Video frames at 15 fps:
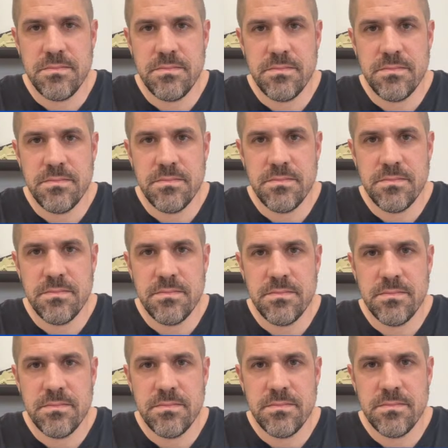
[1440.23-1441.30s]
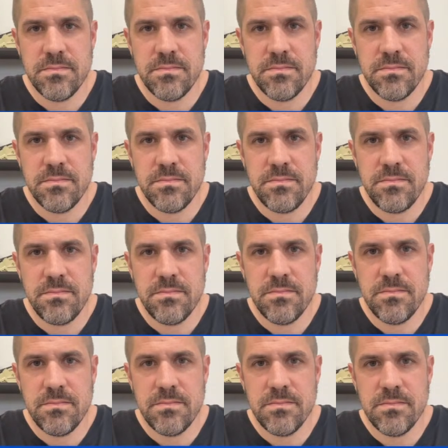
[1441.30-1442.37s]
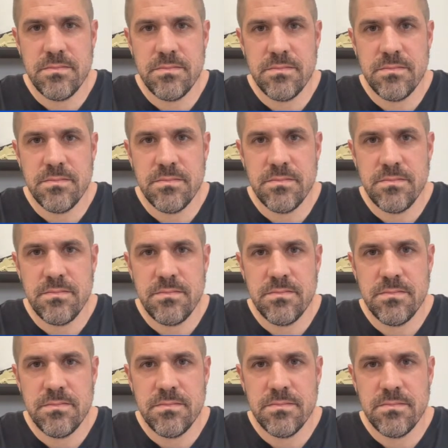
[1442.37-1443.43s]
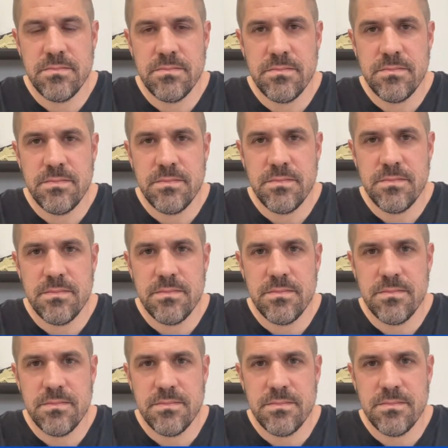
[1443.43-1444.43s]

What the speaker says: No words are spoken by the person on screen.